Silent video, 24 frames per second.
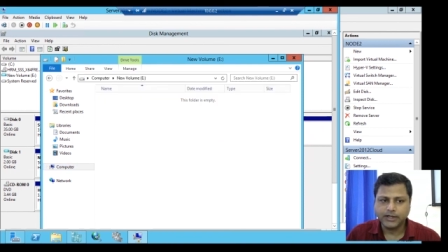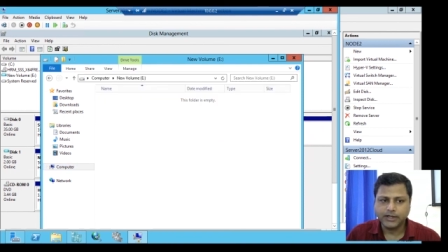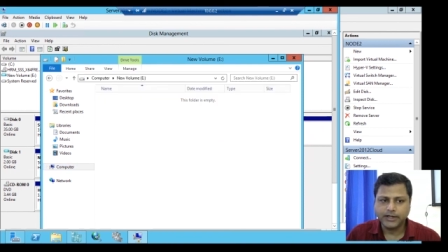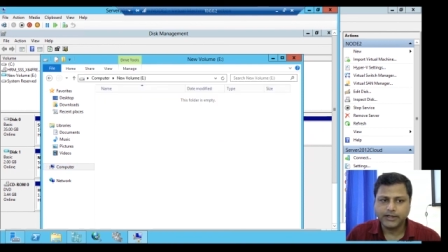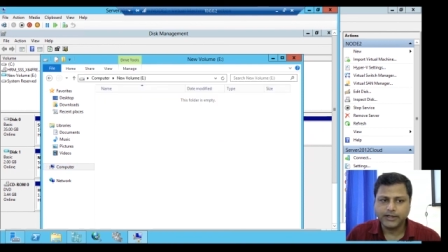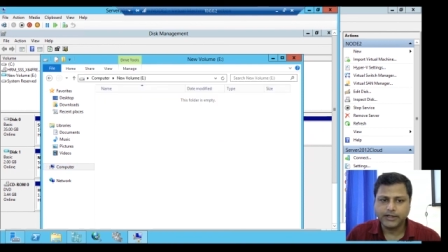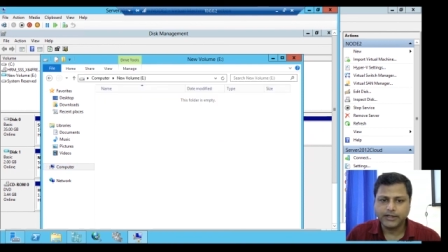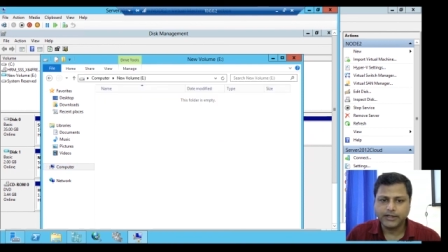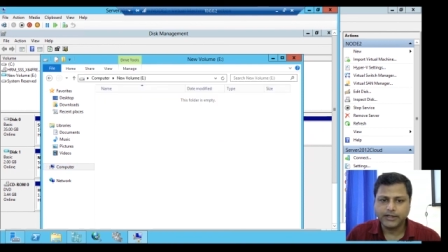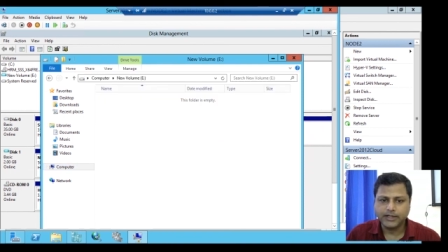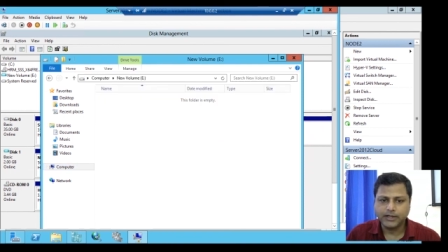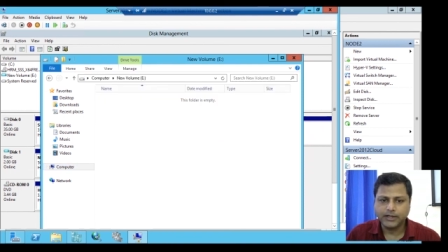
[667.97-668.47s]
and
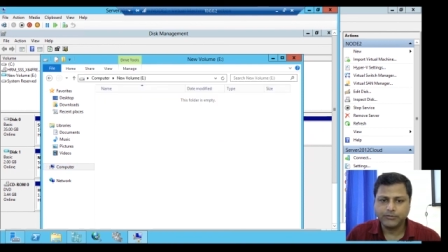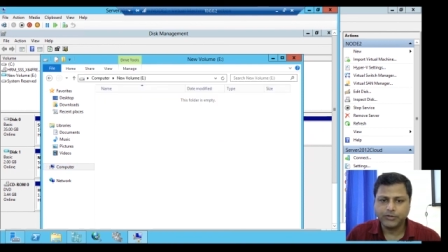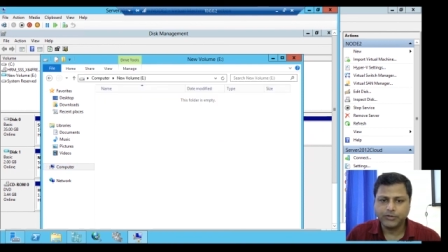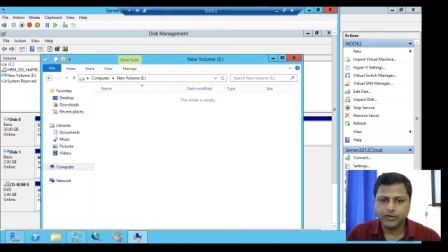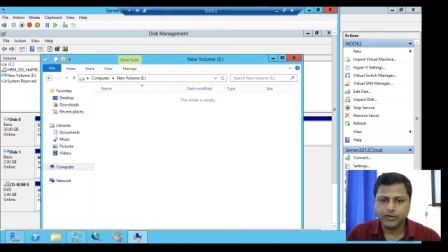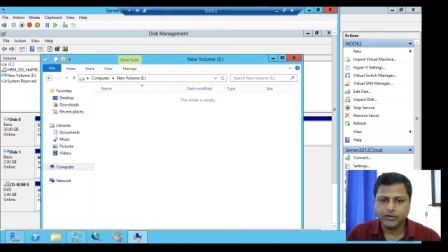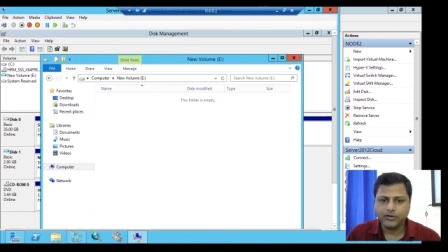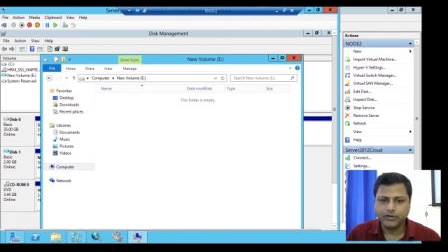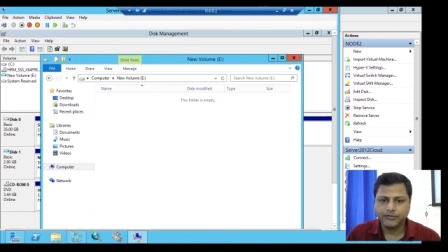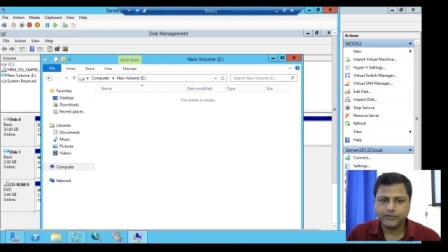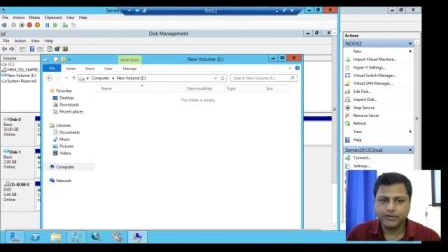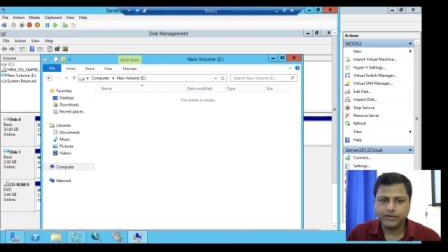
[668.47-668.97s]
it can be
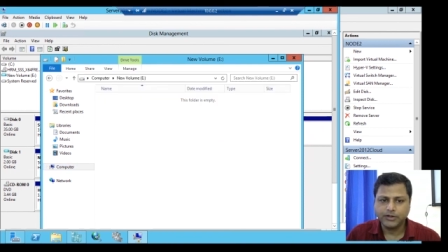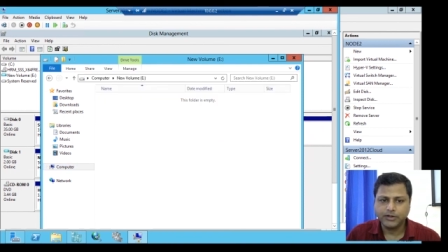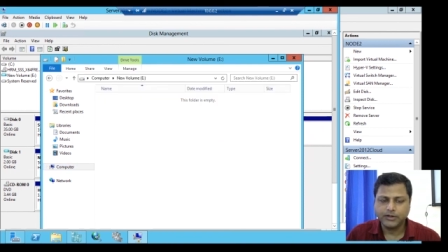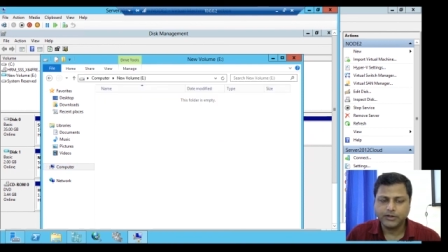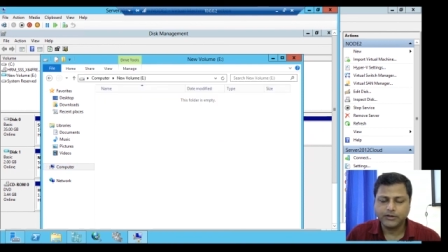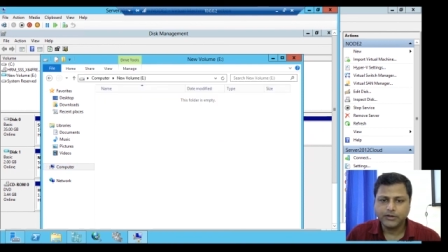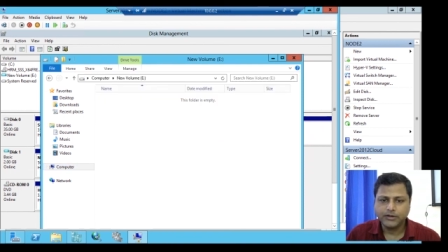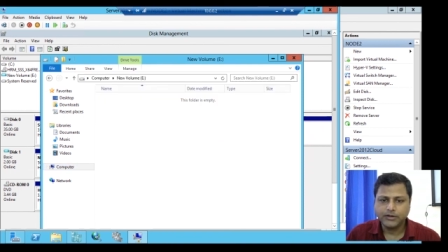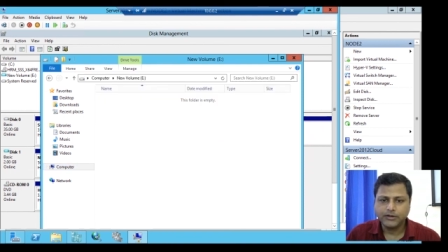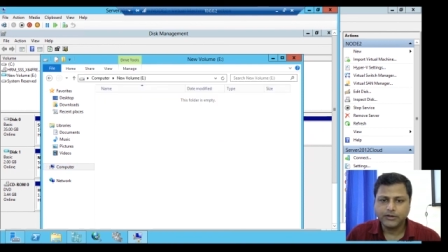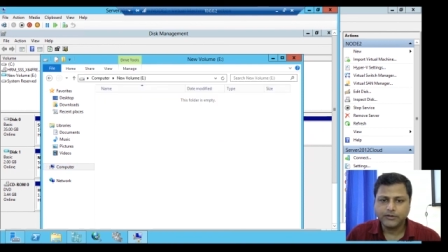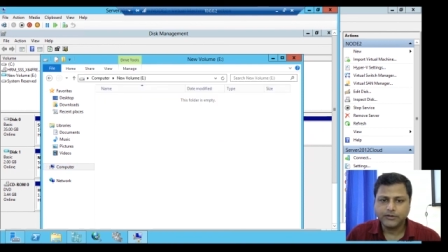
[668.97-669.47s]
configured
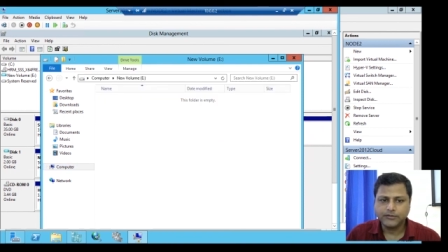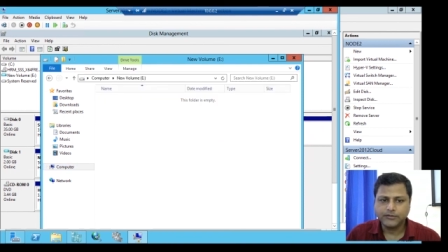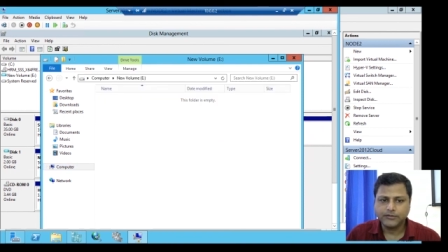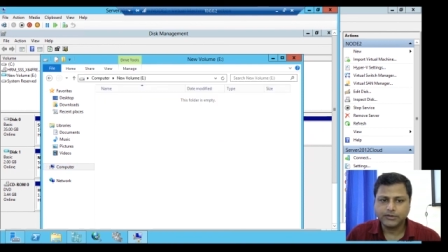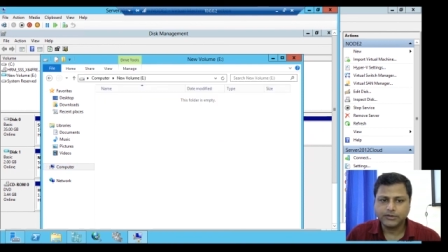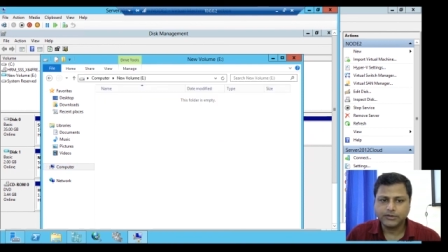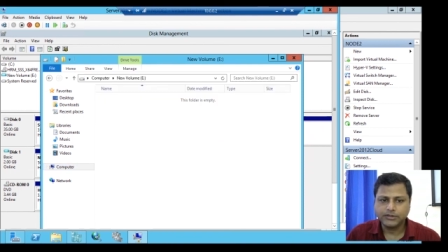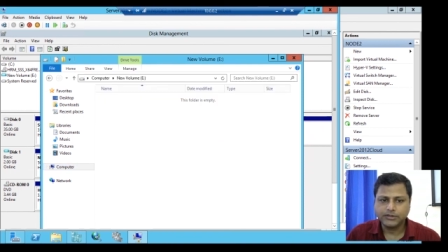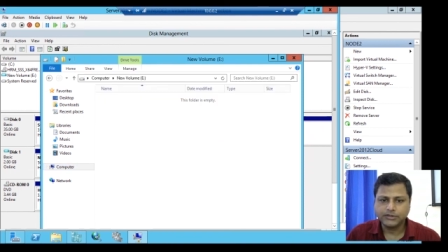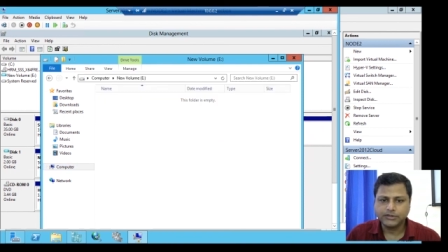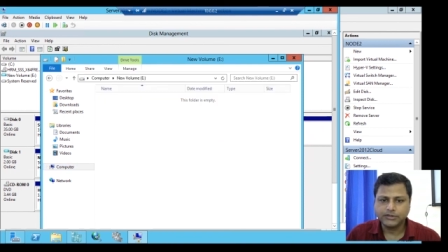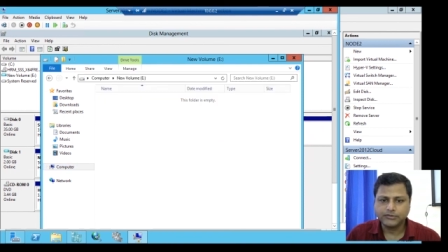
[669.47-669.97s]
for
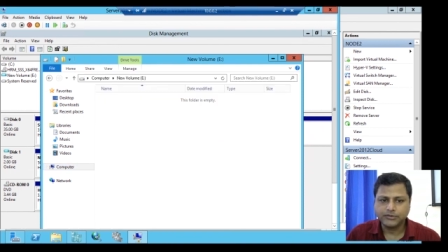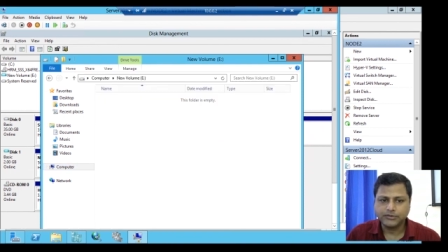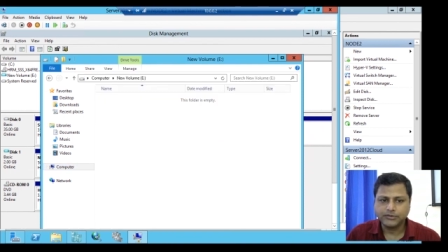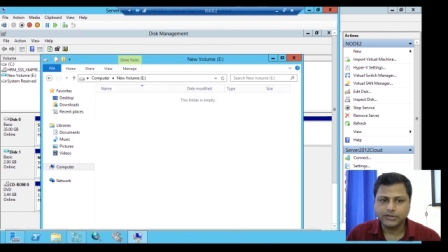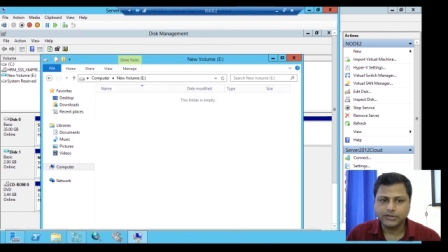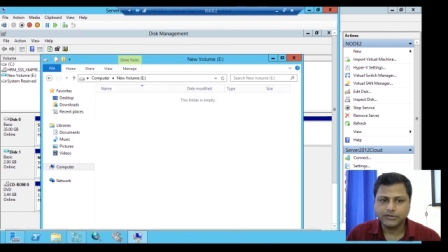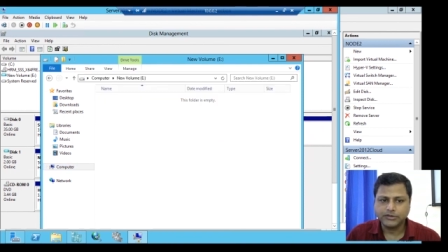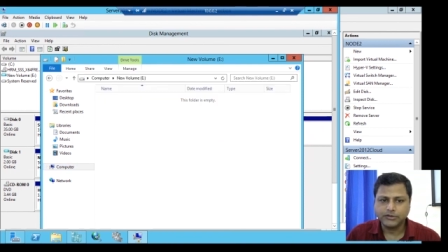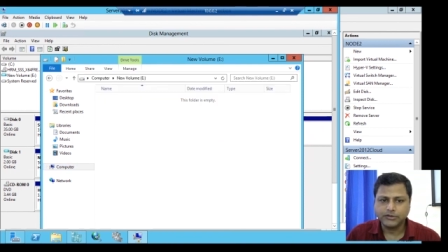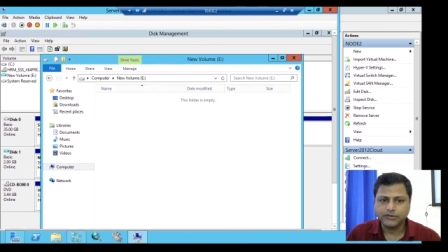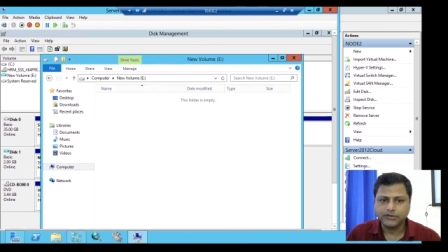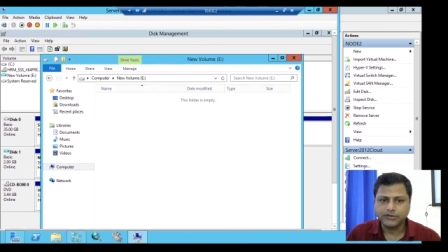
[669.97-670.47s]
the storage
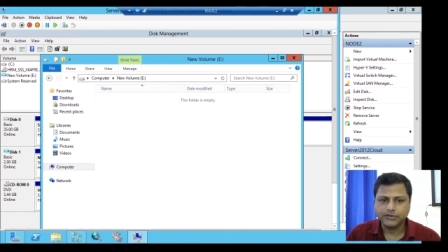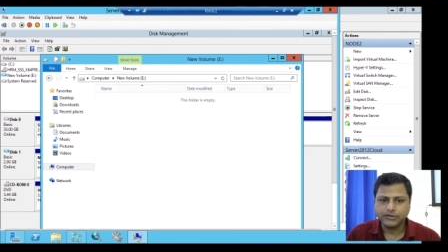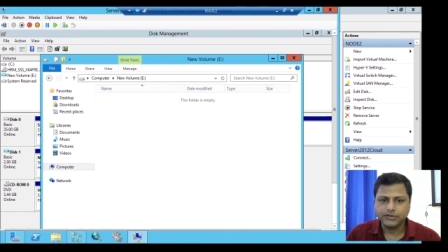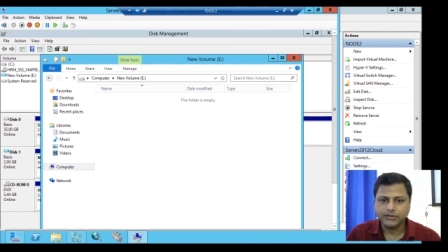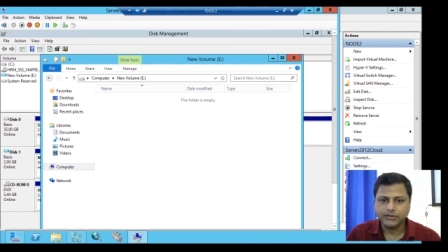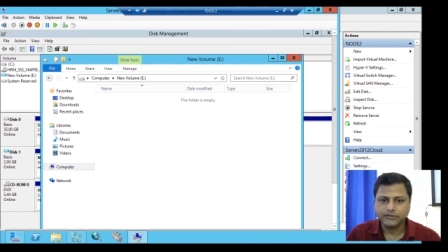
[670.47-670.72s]
solution.